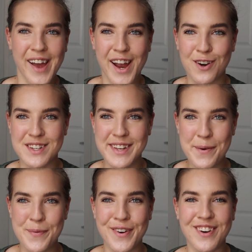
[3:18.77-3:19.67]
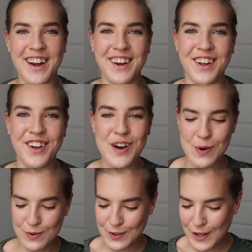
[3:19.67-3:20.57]
Hair is up, we're ready to
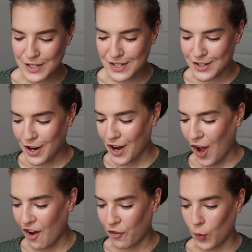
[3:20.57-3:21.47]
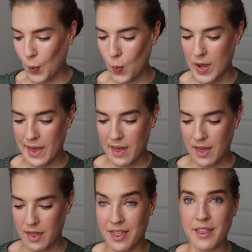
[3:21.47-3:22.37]
go. So let's start off
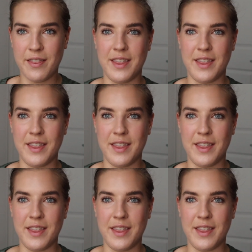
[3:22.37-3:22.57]
with